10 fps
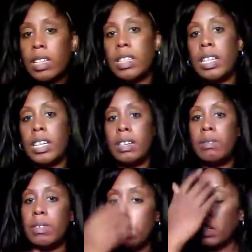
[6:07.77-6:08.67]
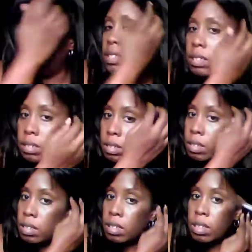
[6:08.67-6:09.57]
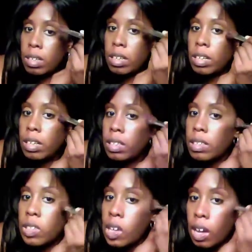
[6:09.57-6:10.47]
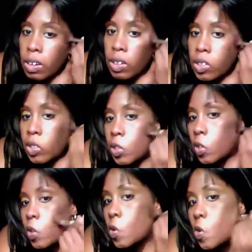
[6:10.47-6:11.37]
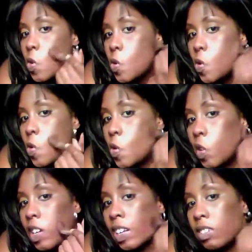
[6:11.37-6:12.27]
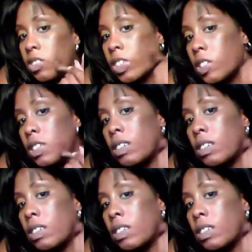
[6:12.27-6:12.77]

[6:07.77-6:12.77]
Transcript: Then what I'll do is I'll go through and I'll just